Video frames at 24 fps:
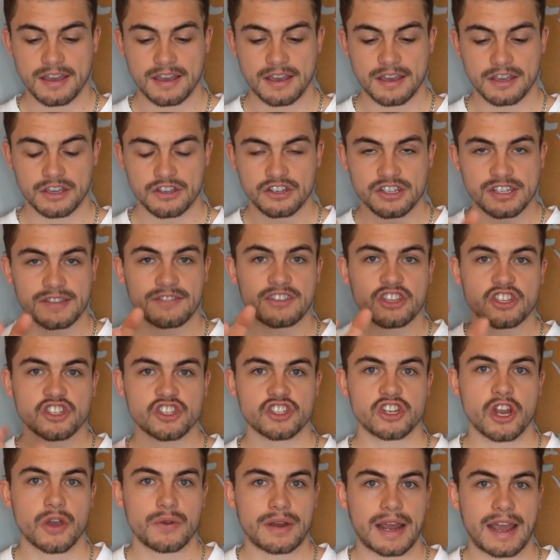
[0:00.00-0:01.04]
you just have to
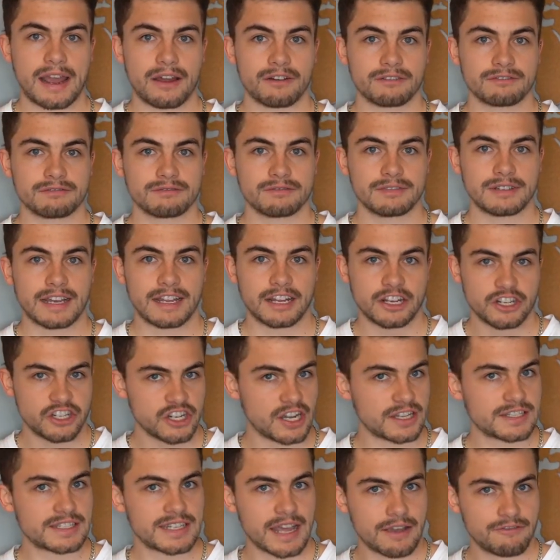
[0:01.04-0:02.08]
slow down and
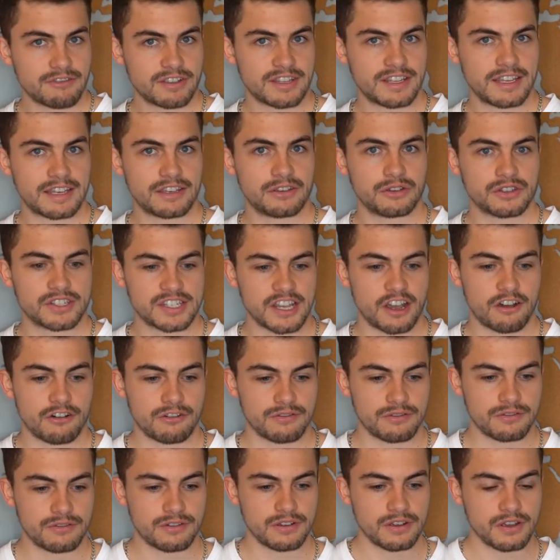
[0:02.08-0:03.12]
adjust everything
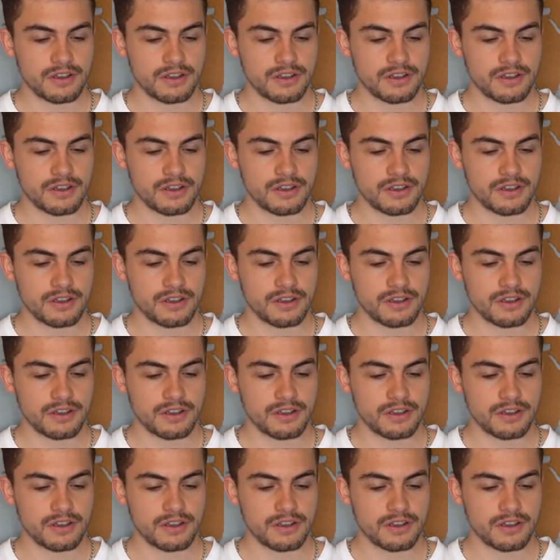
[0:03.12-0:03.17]
yourself